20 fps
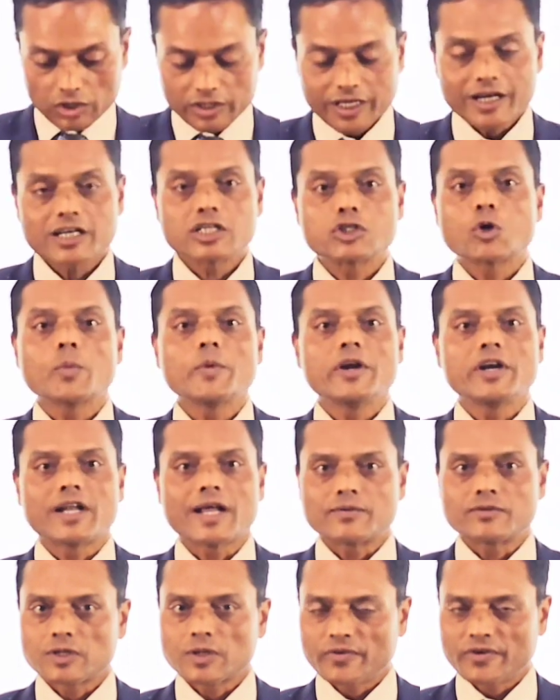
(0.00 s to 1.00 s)
There are so many
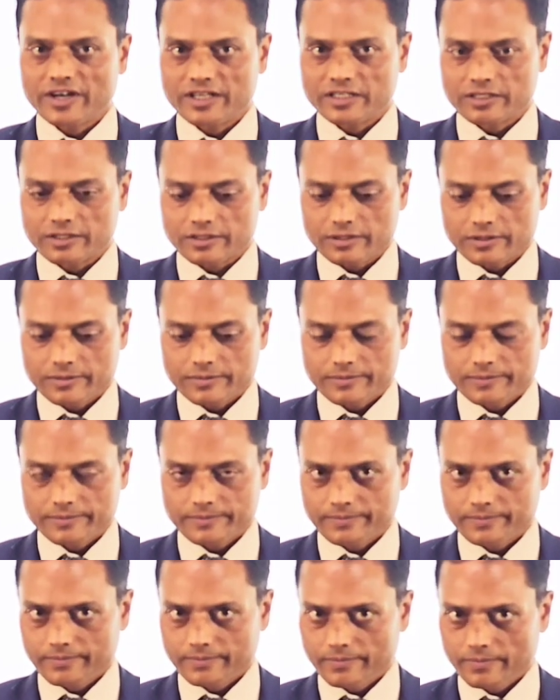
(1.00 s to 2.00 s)
types of relations.
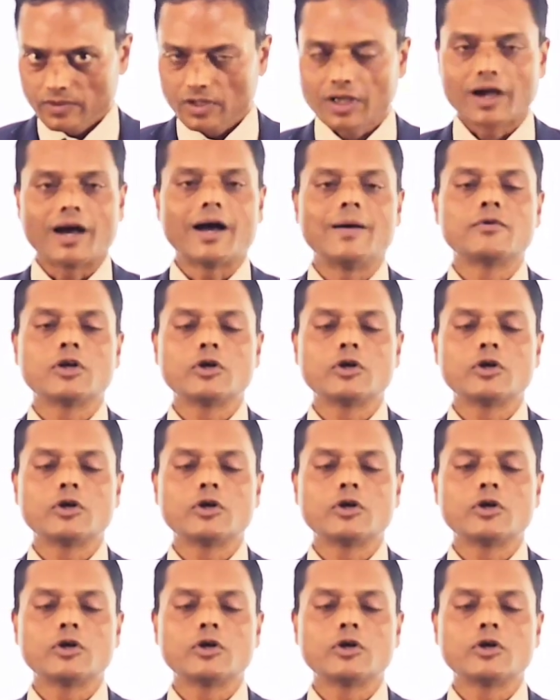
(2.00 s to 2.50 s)
I'm